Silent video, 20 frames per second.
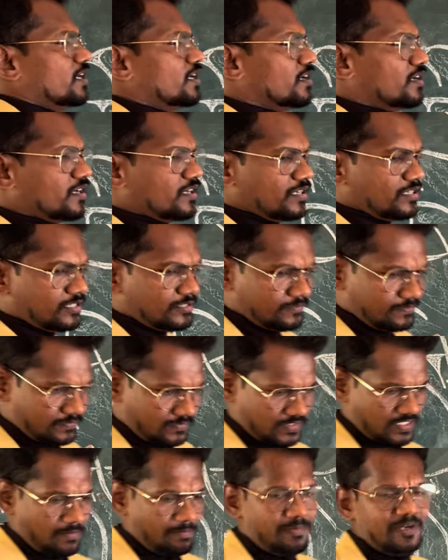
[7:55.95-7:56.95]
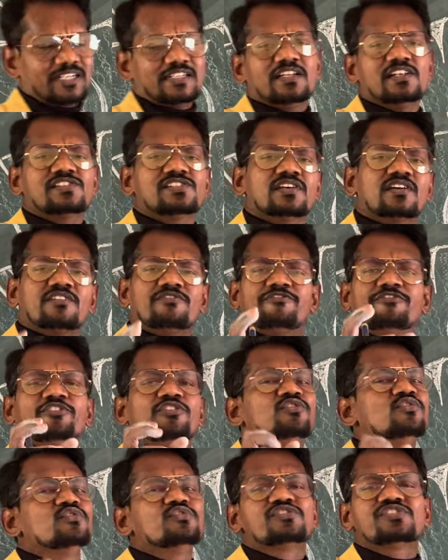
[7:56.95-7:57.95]
the petals are
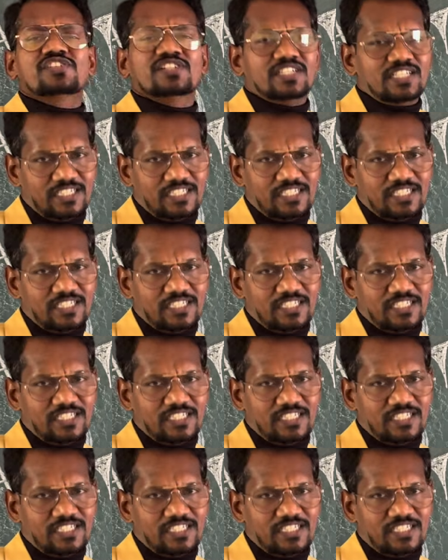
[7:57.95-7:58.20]
fused,